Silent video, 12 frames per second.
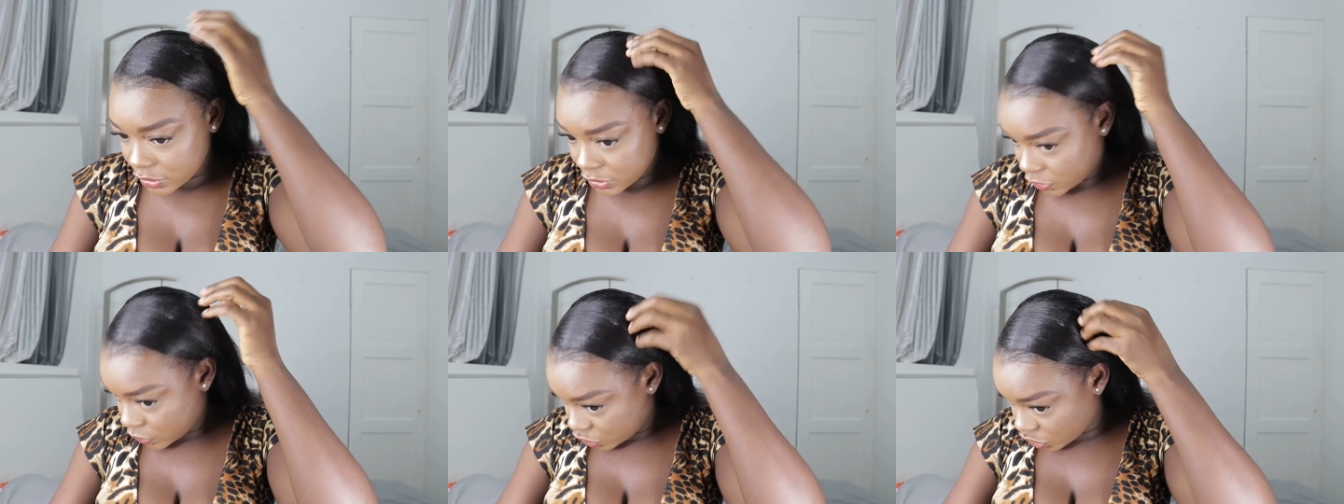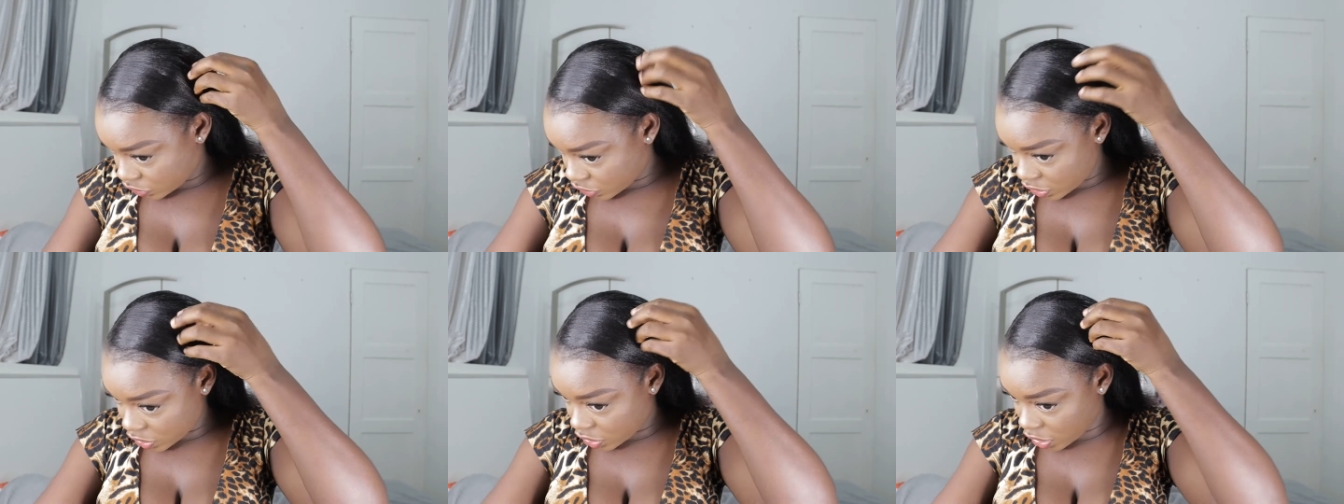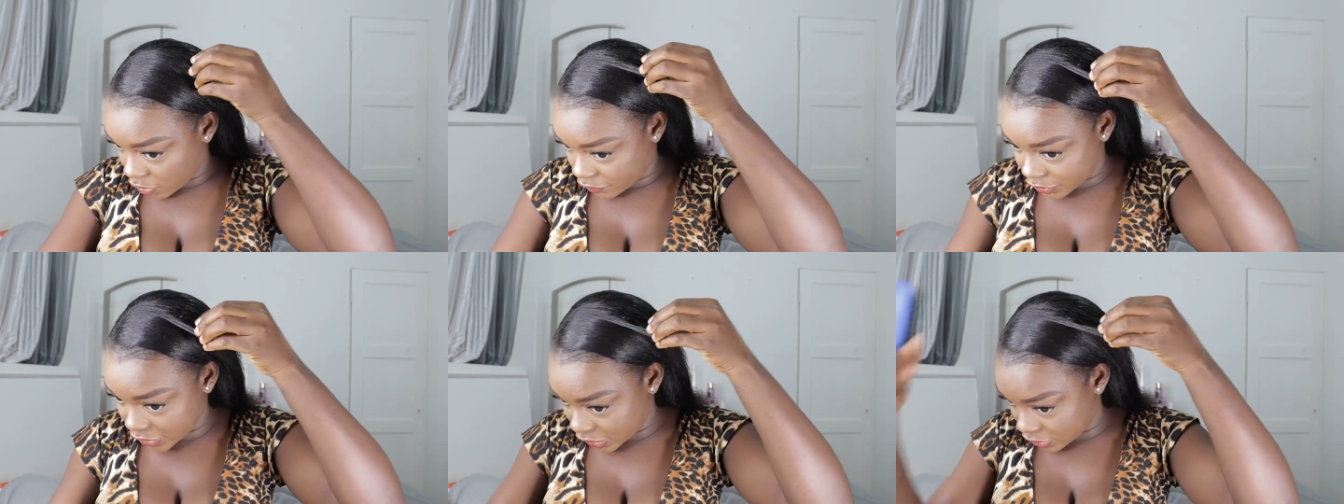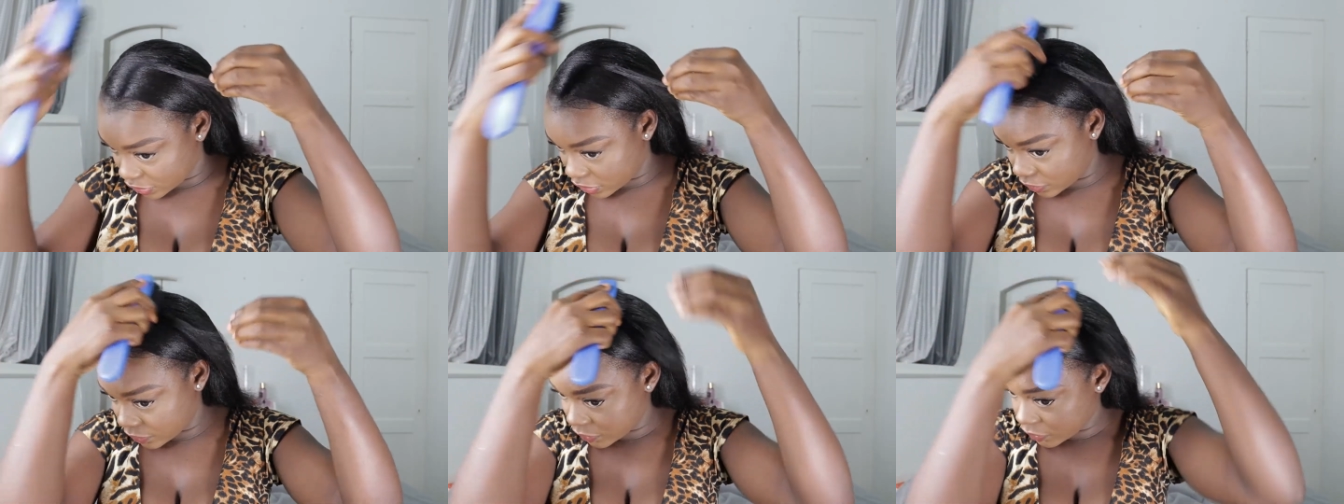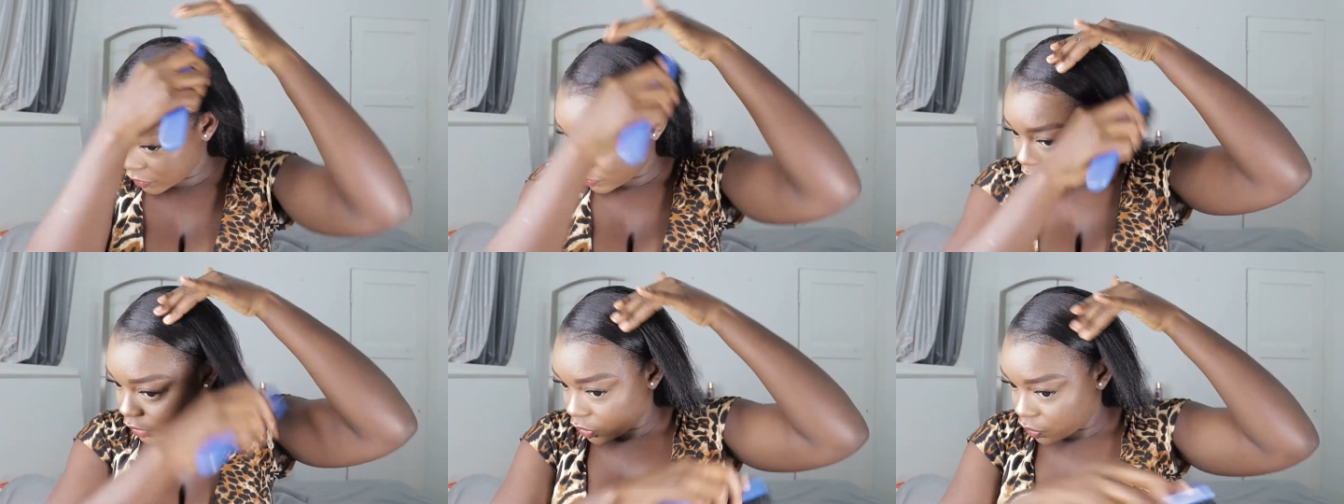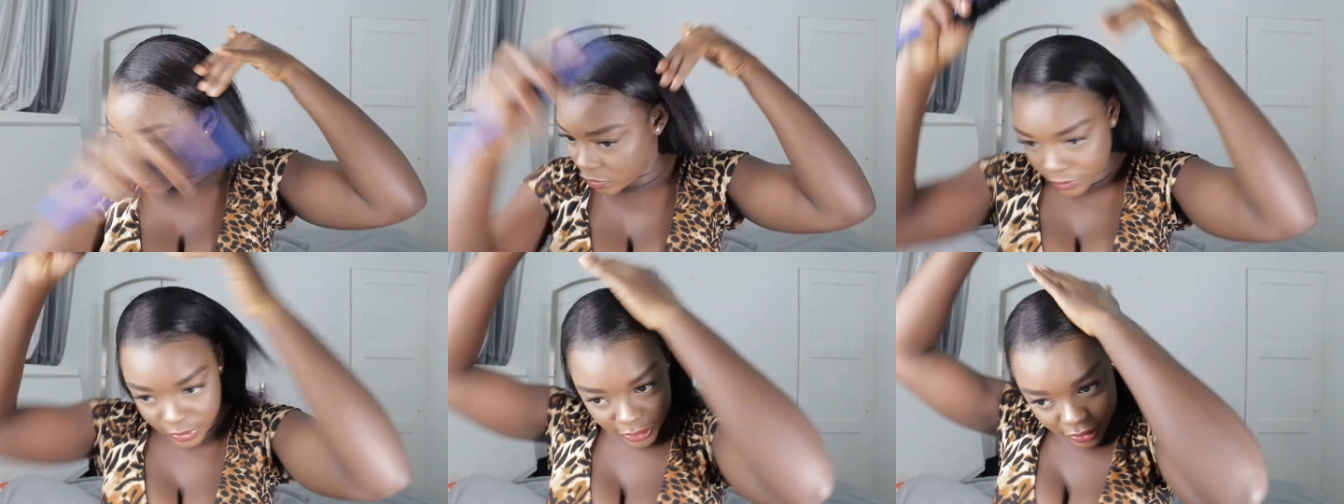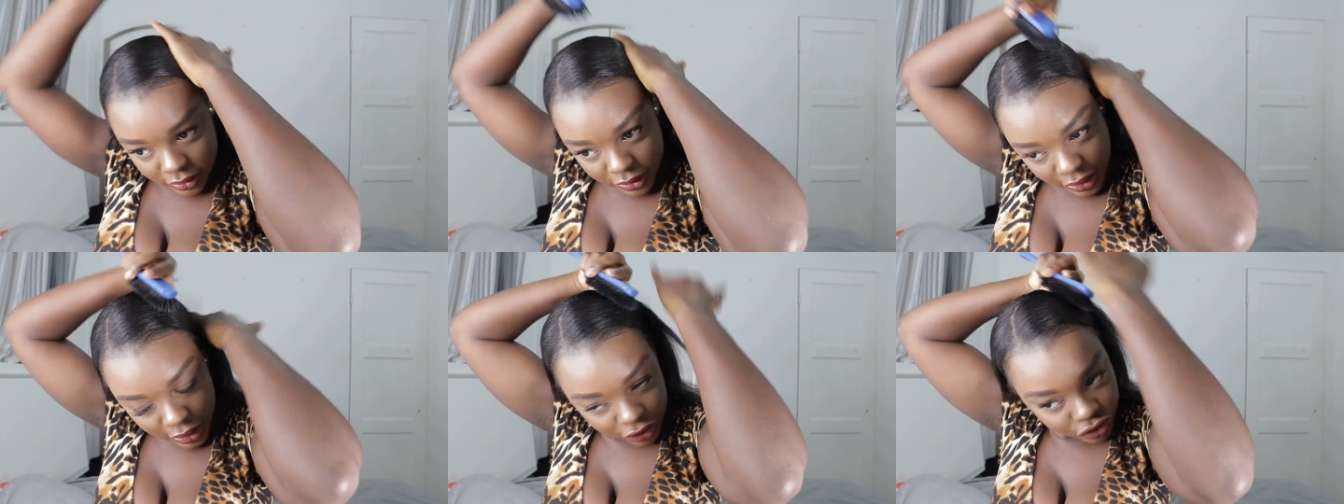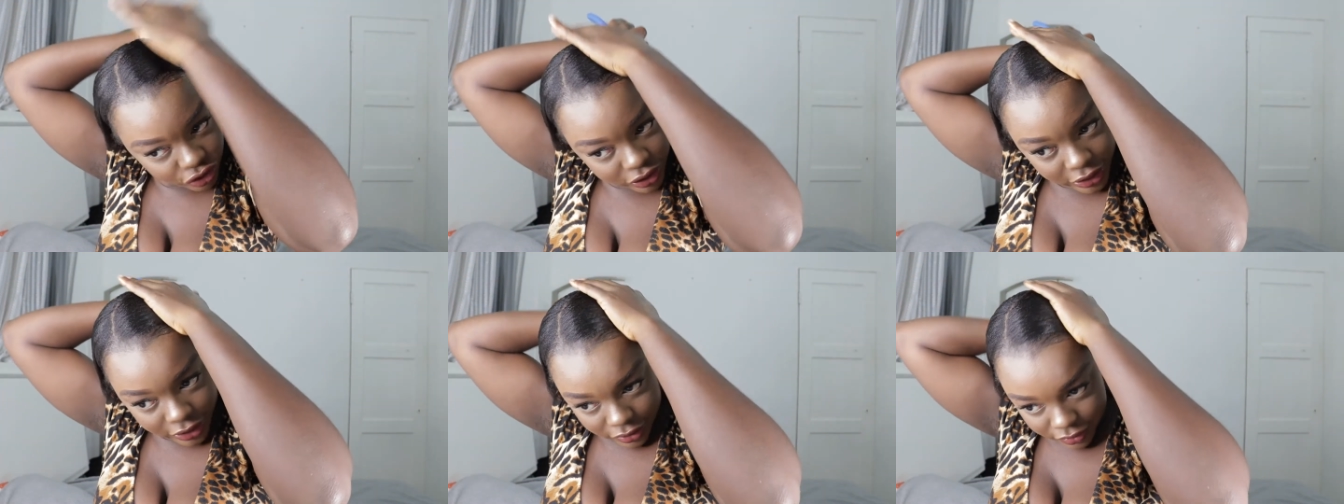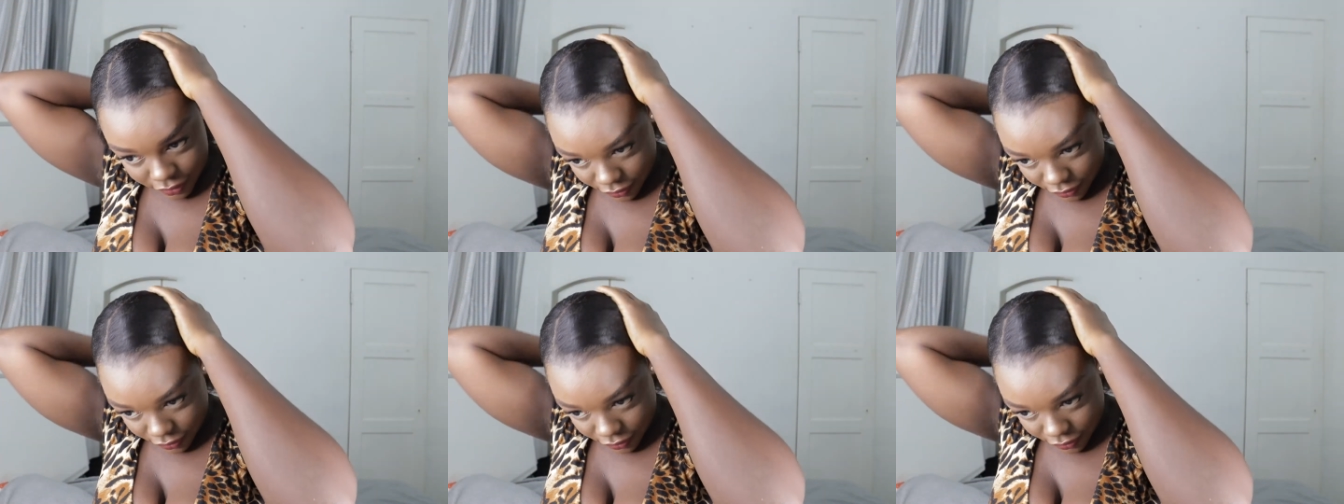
so we're just gonna cover it with my I show here